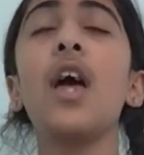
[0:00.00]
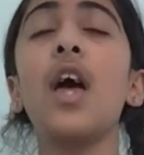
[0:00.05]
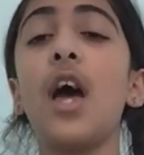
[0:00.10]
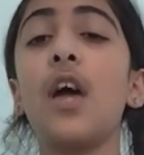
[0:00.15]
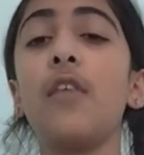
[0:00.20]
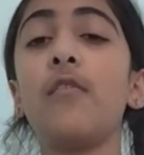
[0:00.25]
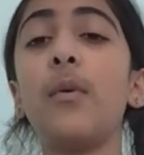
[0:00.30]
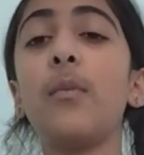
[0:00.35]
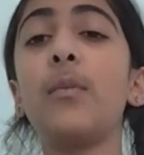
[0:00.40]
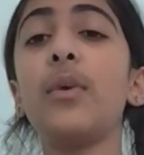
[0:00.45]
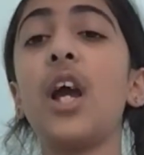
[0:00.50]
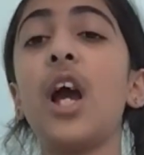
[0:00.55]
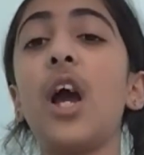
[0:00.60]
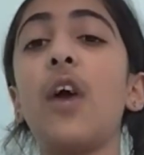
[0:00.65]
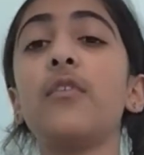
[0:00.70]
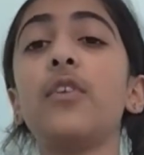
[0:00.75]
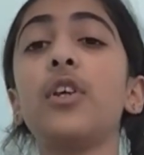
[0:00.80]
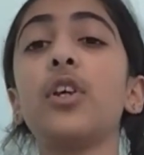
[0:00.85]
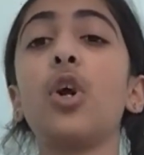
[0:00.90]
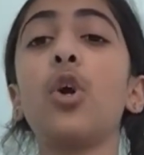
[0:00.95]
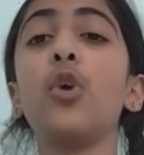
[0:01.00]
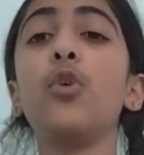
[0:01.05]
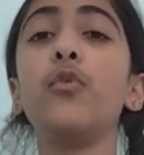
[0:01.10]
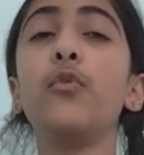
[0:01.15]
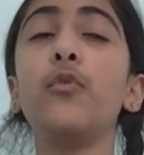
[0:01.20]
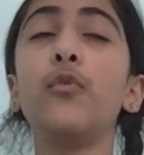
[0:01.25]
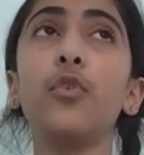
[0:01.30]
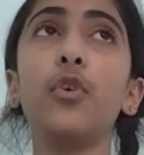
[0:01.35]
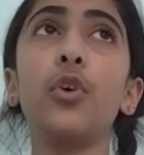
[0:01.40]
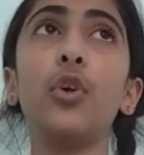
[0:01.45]
And then we have to go
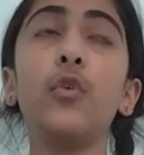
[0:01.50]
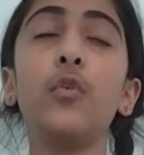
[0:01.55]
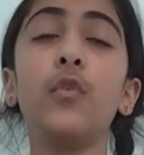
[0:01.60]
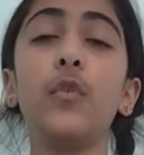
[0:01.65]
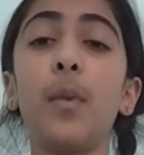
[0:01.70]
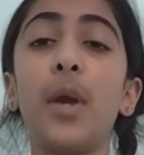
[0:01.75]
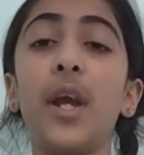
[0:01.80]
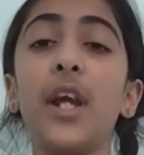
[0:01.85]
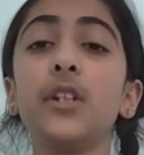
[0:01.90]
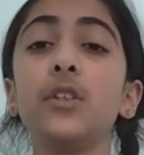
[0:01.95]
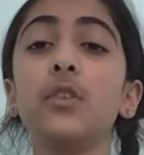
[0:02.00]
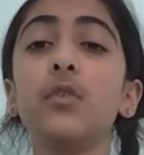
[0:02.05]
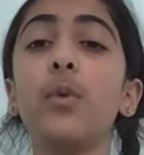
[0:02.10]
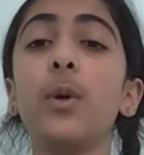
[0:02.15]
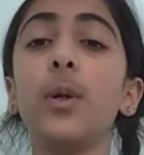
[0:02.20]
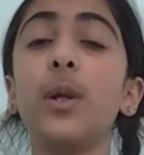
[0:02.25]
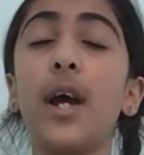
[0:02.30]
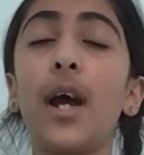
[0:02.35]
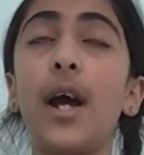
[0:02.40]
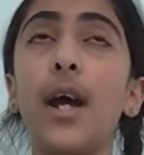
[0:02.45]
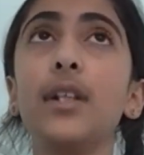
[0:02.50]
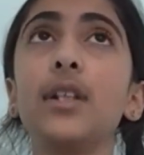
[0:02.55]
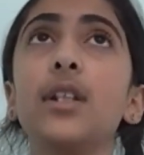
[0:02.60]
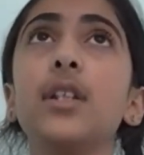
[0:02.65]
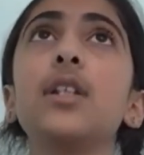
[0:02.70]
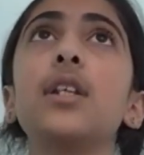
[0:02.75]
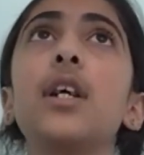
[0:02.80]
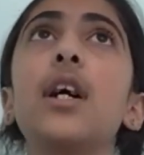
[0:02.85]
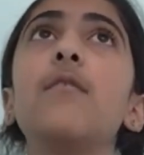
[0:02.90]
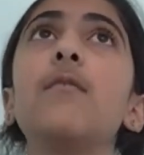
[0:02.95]
through the maze with one hand
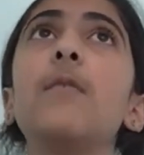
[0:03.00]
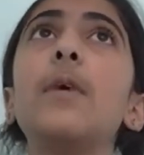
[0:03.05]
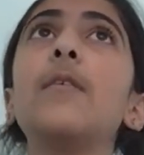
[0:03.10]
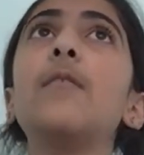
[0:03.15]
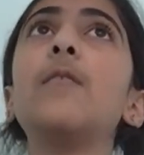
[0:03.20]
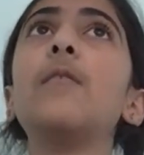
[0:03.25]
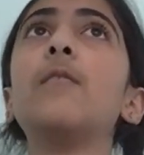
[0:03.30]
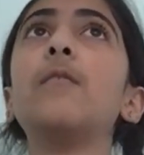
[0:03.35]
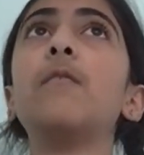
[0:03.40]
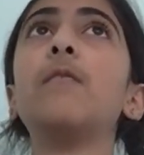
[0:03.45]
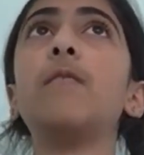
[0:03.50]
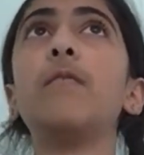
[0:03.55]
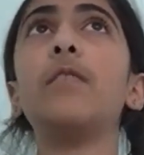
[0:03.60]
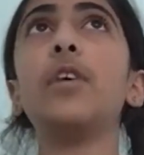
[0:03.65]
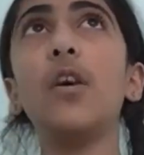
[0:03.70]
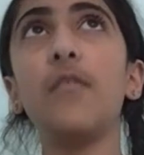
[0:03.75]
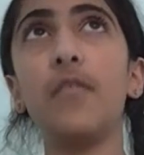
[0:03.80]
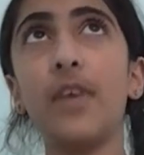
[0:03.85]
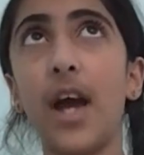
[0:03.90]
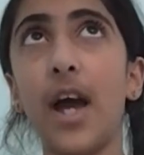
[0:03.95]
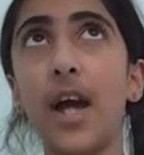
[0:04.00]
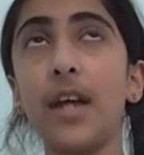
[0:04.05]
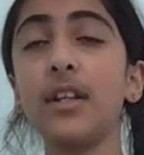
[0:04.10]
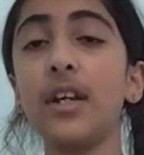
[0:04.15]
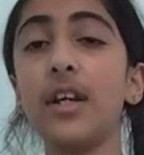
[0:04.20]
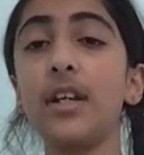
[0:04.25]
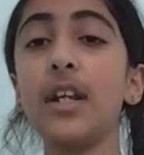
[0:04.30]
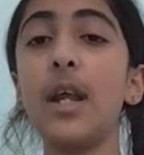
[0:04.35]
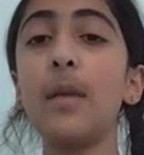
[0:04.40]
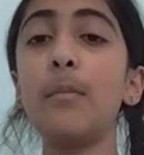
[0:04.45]
and then the other hand,
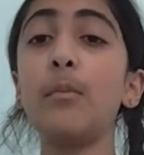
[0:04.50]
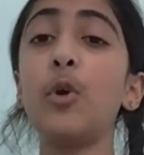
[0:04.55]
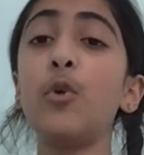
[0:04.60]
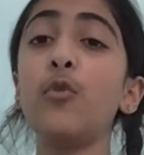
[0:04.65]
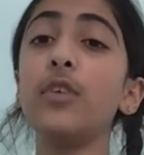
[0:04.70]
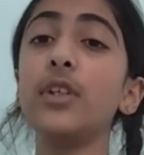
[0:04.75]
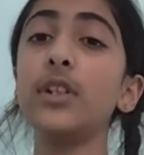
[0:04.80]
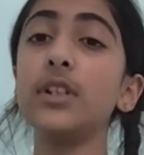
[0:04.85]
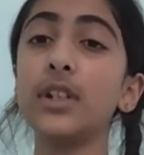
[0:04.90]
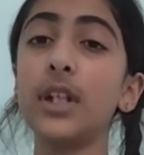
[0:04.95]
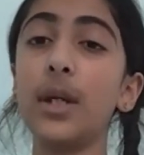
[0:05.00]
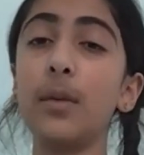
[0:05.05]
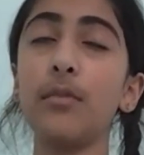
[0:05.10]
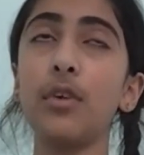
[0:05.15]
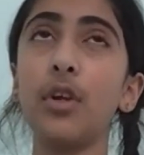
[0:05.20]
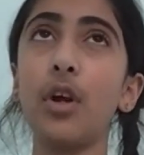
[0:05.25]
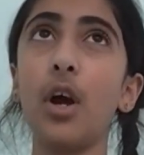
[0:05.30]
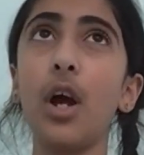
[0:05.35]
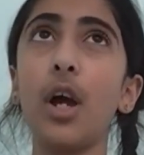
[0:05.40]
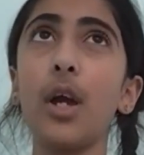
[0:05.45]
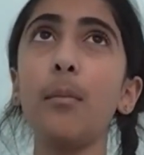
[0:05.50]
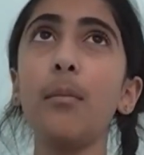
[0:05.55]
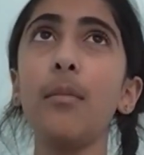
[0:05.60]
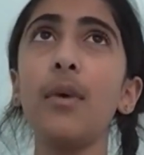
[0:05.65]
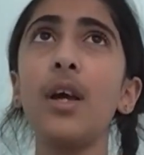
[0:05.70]
and then both at the same time.